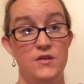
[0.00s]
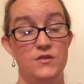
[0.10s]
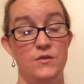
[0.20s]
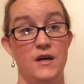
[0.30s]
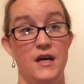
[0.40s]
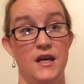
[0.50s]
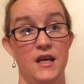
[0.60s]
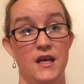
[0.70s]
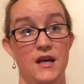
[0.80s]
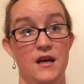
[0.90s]
Do
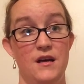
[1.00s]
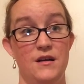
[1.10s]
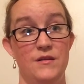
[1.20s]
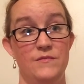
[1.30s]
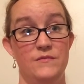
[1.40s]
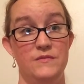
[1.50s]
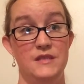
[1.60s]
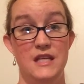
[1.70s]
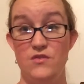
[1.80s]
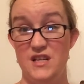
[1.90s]
I
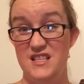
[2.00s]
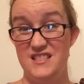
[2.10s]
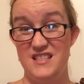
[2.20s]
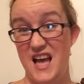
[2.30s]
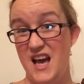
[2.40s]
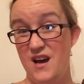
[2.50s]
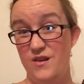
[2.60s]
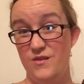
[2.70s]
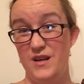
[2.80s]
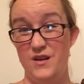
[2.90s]
decrease
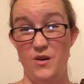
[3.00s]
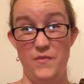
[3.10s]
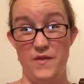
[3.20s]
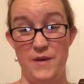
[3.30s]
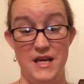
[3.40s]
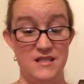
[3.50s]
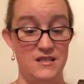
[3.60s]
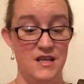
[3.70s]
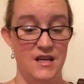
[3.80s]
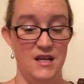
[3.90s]
now and hope for the best?
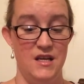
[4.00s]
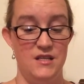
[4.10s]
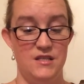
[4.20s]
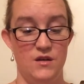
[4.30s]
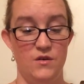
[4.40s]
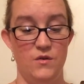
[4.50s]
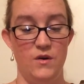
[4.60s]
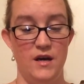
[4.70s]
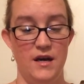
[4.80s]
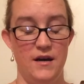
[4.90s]

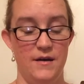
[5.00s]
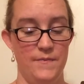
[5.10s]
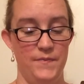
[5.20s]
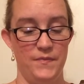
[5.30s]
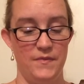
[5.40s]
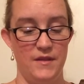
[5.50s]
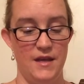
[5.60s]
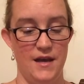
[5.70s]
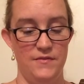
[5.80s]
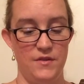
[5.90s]
So
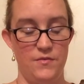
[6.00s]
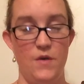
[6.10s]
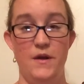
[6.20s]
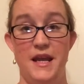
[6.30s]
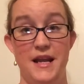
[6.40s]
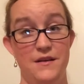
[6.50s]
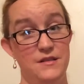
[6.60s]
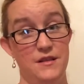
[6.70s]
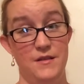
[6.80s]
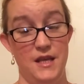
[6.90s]
after throwing it out
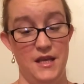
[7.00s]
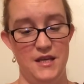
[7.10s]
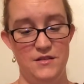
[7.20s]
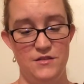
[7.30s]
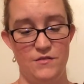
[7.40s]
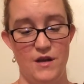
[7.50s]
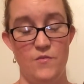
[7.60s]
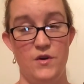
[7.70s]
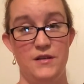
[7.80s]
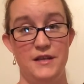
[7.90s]
to the Instagram
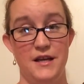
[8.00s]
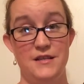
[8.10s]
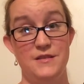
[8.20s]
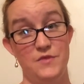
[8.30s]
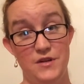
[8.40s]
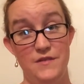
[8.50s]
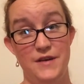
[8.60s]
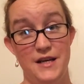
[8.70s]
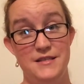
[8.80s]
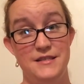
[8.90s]
world, I got some good
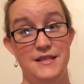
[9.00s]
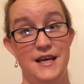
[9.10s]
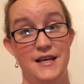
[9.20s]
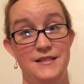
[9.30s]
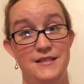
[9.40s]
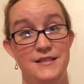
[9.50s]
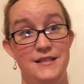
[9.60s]
advice that